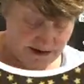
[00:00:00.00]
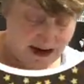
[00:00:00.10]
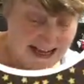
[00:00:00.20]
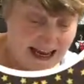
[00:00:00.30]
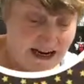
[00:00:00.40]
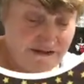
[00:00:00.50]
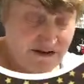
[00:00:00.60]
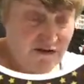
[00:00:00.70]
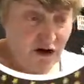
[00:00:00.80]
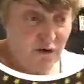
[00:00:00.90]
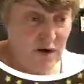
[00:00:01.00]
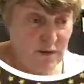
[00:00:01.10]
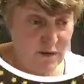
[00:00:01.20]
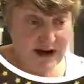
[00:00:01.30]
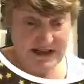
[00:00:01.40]
And again, if you've got a
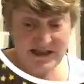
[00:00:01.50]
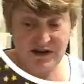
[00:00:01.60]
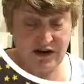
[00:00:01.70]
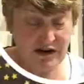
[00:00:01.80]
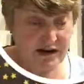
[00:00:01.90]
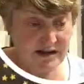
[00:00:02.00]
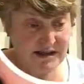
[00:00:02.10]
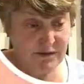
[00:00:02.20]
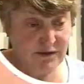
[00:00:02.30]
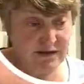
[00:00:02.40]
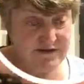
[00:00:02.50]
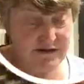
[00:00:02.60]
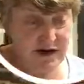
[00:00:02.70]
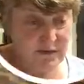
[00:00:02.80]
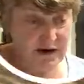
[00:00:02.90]
one-way design, like I said with the
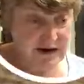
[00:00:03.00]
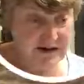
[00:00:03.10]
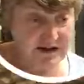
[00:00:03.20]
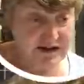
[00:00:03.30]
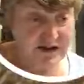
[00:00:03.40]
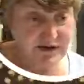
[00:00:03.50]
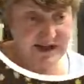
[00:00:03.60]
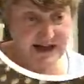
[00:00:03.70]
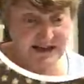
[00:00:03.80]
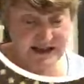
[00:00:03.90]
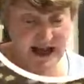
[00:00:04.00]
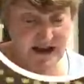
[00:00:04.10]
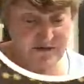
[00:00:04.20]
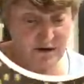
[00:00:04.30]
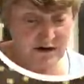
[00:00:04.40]
fireworks, you do tend to
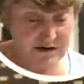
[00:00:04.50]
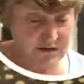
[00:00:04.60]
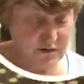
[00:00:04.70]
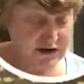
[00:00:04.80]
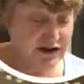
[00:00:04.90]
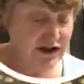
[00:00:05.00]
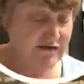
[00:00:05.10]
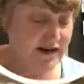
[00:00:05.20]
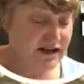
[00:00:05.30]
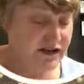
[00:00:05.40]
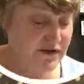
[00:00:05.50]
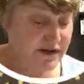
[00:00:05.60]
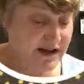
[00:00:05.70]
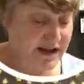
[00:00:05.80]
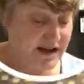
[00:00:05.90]
have one direction on
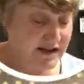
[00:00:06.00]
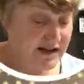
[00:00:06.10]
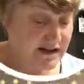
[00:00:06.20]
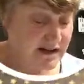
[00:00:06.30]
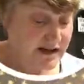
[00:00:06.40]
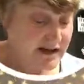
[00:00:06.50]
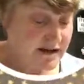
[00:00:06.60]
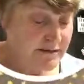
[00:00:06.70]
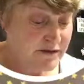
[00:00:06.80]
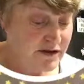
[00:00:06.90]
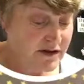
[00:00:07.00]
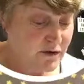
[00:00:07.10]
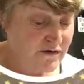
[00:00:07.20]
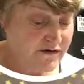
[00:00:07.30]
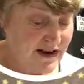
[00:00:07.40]
there,
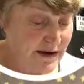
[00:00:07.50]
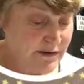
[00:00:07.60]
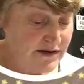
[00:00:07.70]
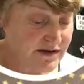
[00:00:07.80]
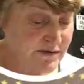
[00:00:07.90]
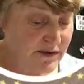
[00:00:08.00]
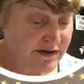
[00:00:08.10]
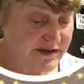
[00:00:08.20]
or flowers with